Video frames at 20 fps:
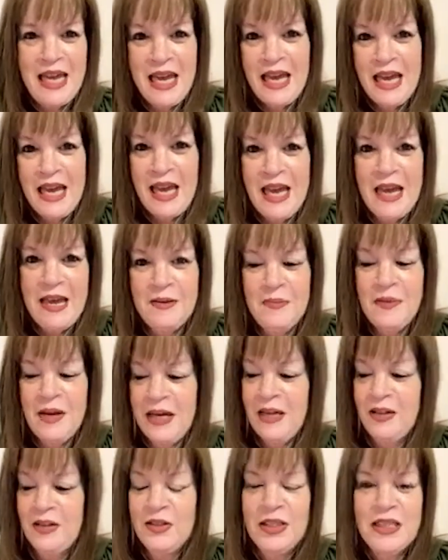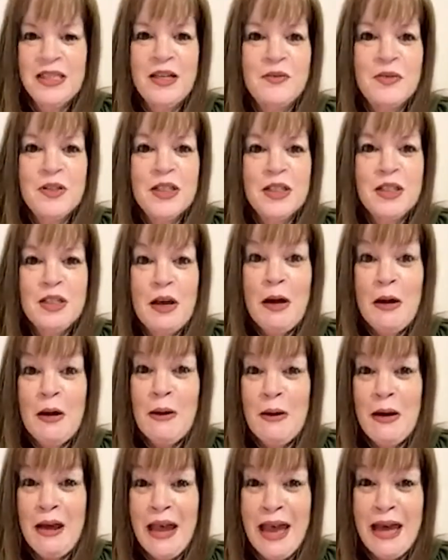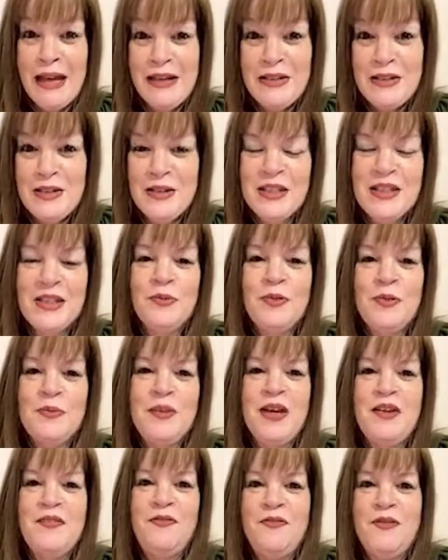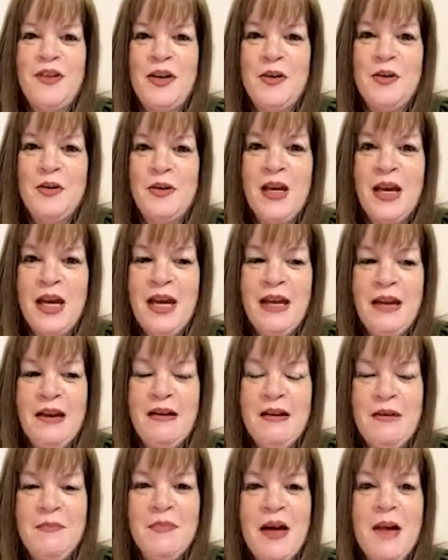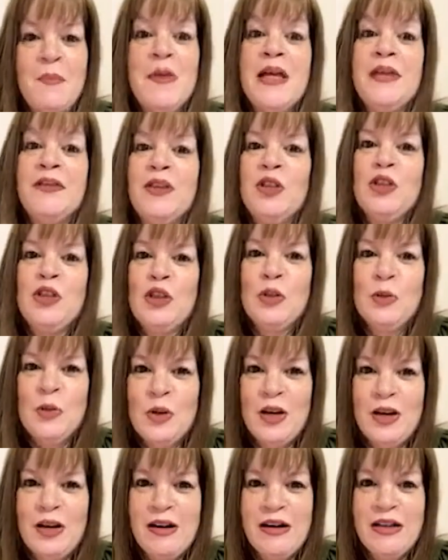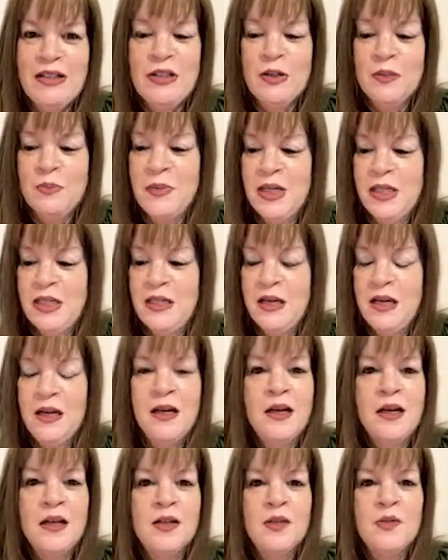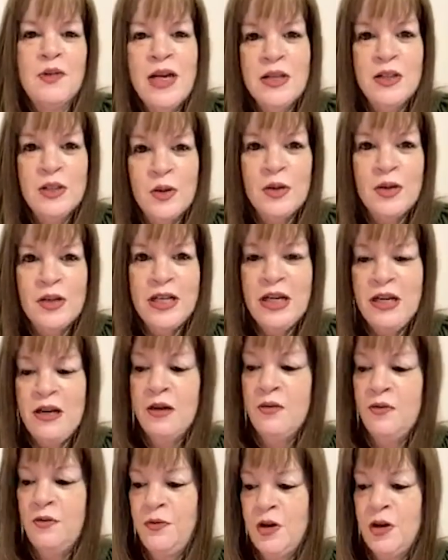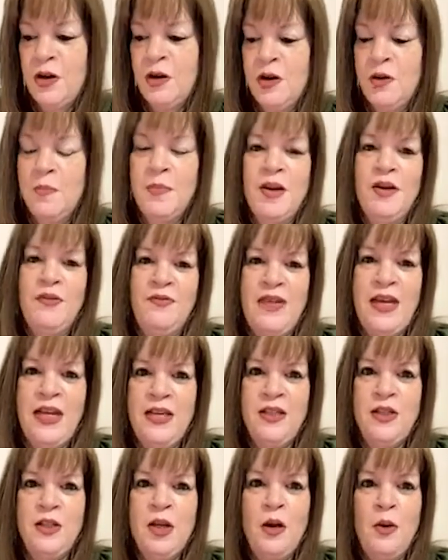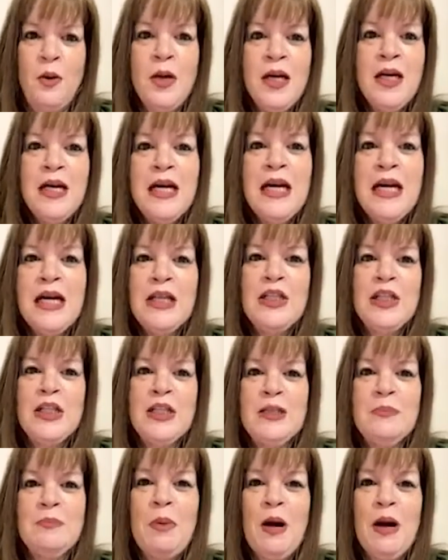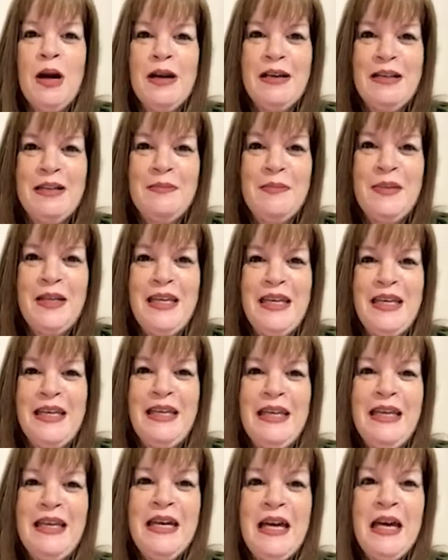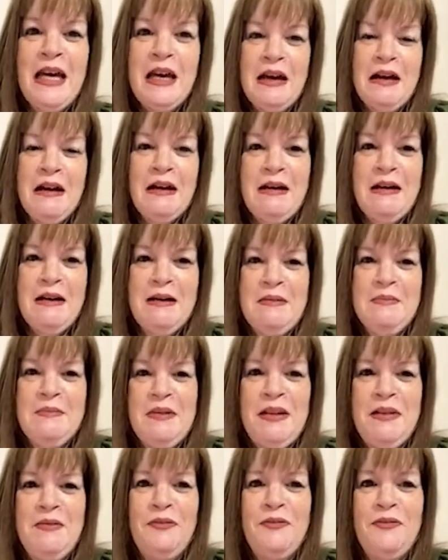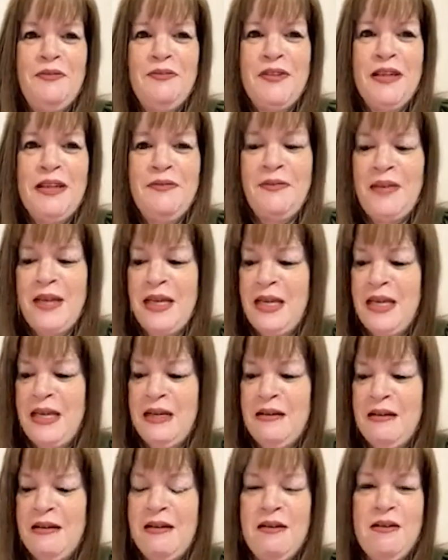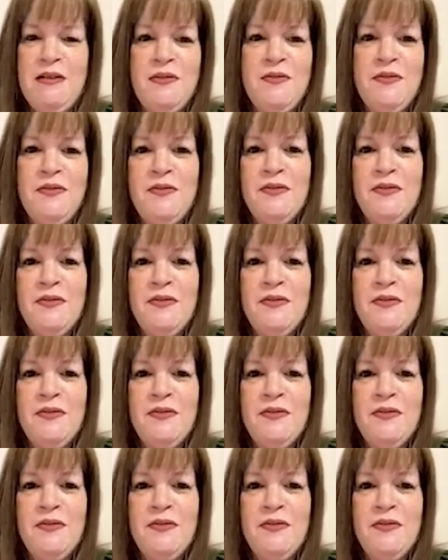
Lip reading: and my other stuff, so I had to do this from my phone. I'm at the shore. I took my granddaughter here for her birthday, so just pardon me if any of